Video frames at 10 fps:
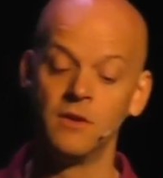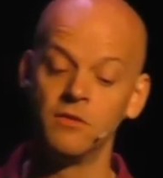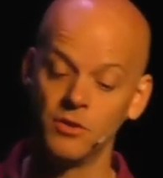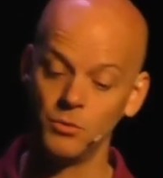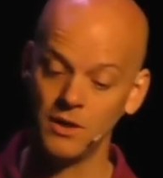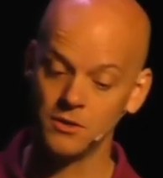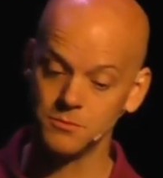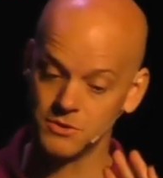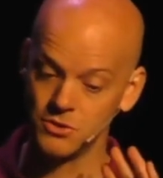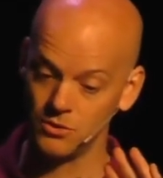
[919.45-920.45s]
So we
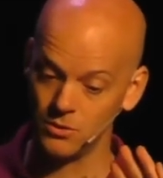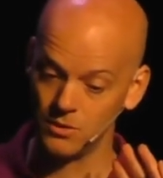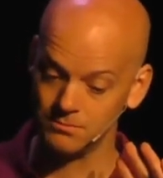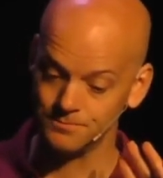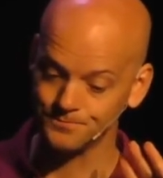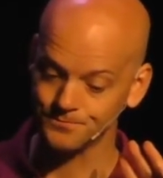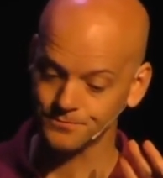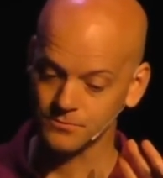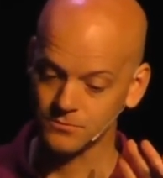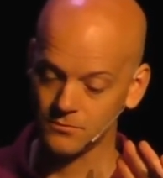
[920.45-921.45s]
hope to
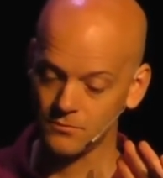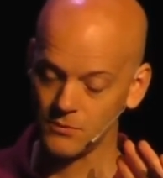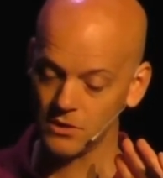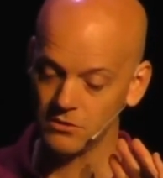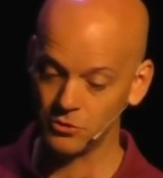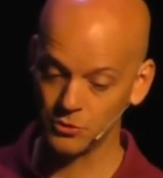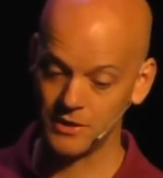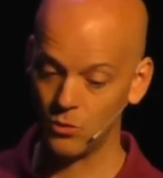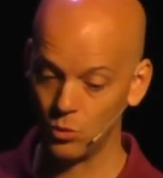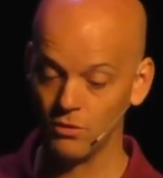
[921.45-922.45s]
sort
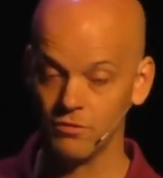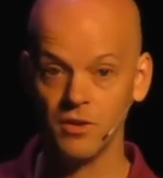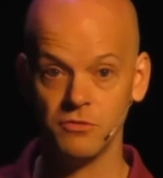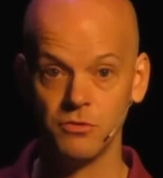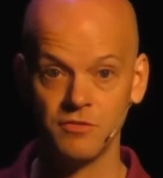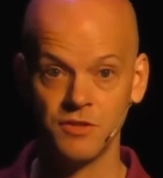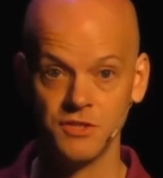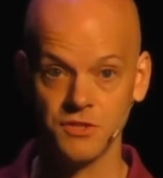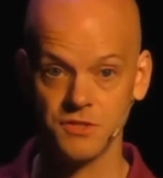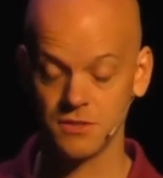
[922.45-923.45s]
out all of those rough
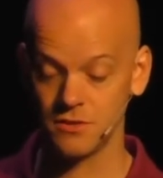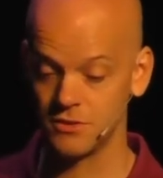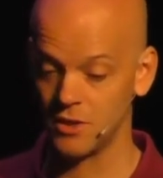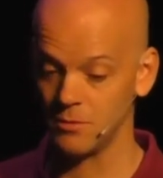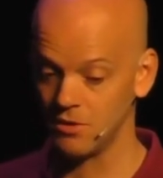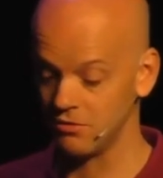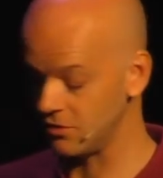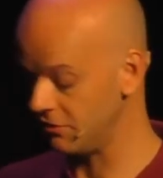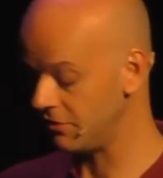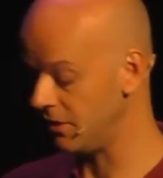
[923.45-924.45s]
edges and tie up those
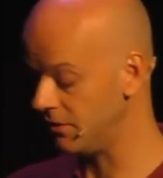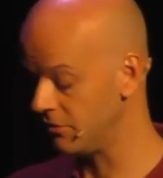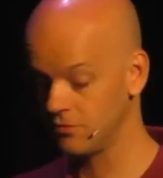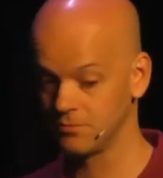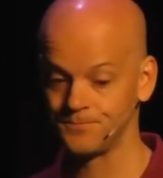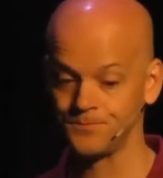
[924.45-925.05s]
loose ends.